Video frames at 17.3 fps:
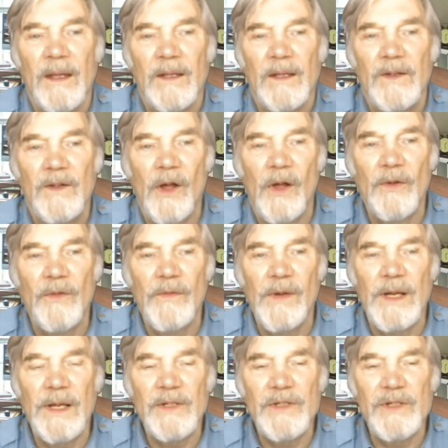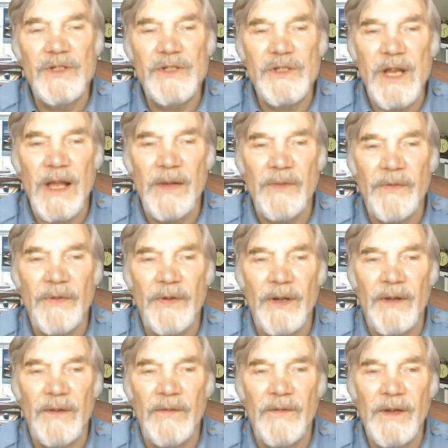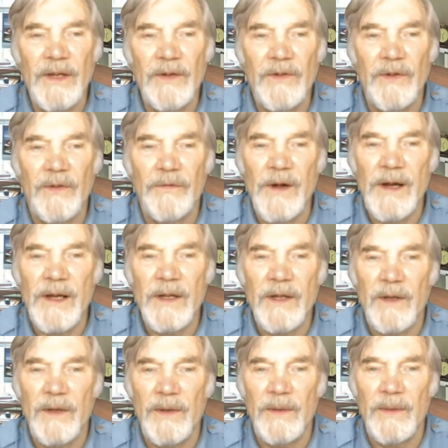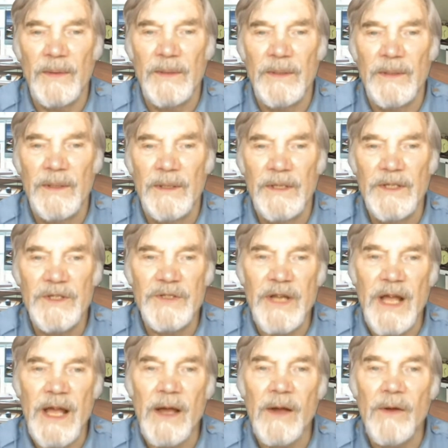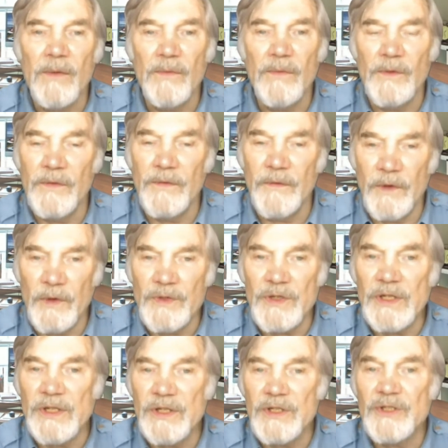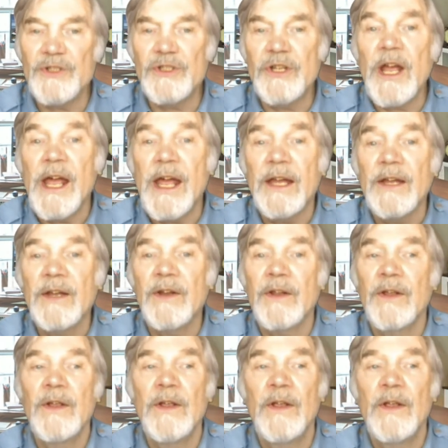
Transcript: Non-religious councillor Victor Franco is now refusing to stand